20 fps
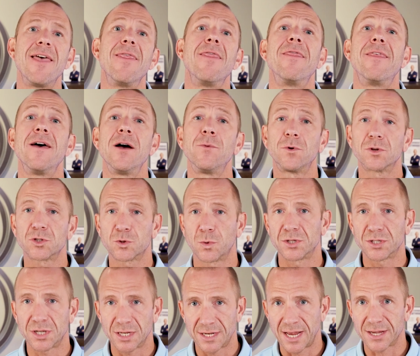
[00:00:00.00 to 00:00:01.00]
and then we'll
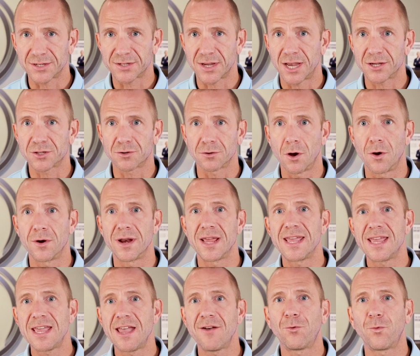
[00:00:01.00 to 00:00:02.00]
switch to testosterone
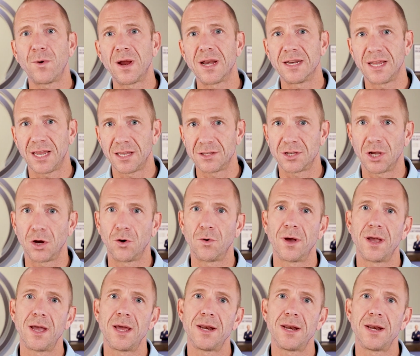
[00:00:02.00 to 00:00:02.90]
if we need to.